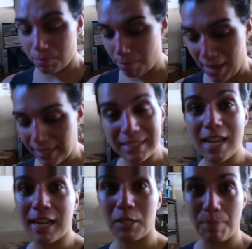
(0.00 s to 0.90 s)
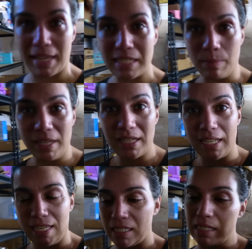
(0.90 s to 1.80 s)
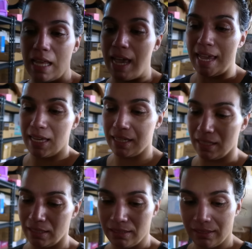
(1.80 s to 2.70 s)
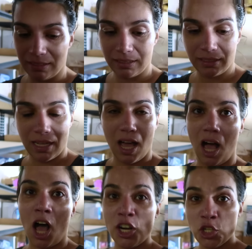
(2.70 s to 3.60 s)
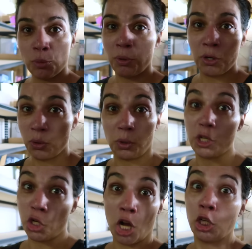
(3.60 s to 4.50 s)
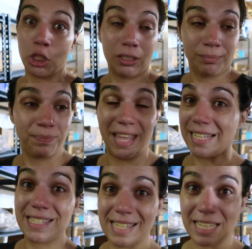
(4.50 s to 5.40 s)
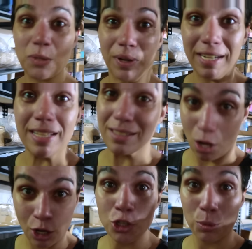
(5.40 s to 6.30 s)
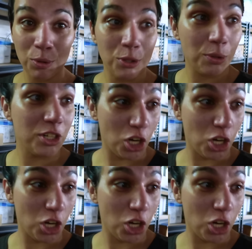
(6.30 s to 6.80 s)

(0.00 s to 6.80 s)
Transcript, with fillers: my entire basement is like entrepreneur jungle. That's that's what it is. Entrepreneur